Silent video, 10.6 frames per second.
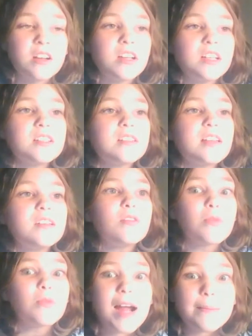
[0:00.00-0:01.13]
It's like
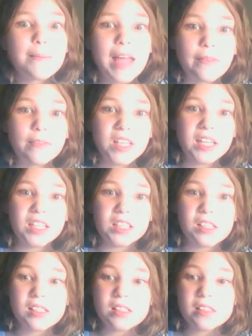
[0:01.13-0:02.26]
crap down there.
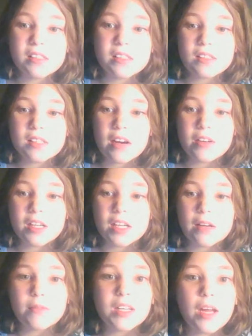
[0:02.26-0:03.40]
It's scary,
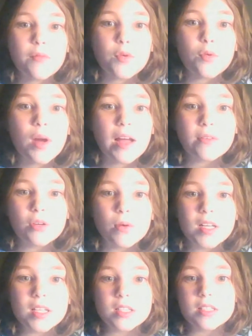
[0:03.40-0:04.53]
and we never ever
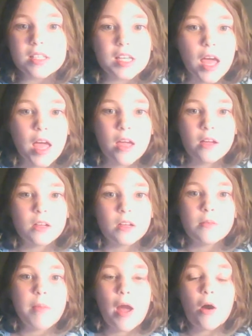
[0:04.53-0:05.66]
wanted to see
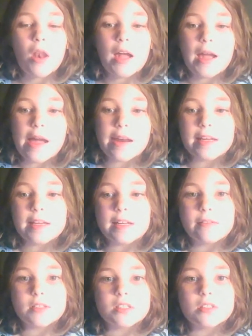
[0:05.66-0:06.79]
Paola again. And I
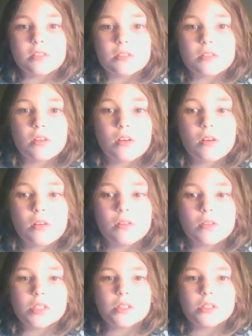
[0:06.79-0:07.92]
was so
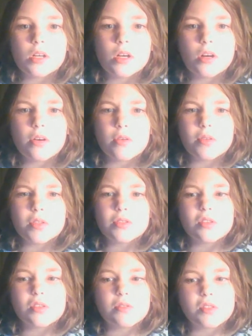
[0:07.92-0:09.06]

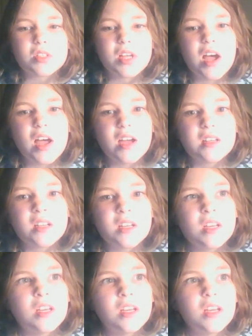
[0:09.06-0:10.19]
sad.
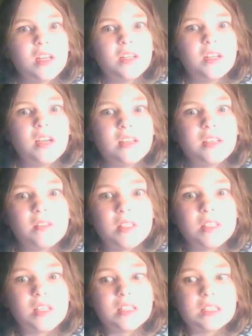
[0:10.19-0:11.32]
And I was
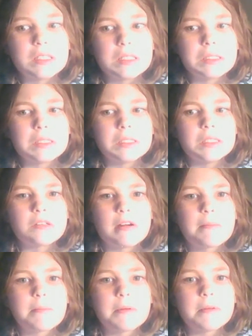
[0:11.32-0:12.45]
like, oh, it's
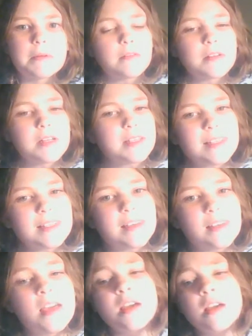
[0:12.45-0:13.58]
crap. I don't want to see it.
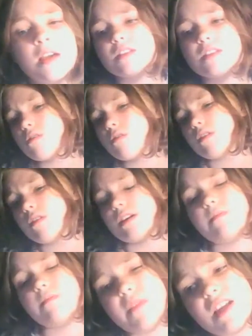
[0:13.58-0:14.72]
So,
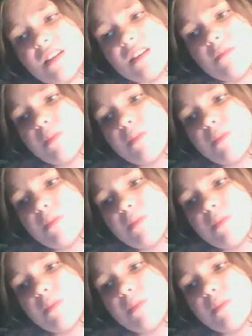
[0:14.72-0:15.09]
and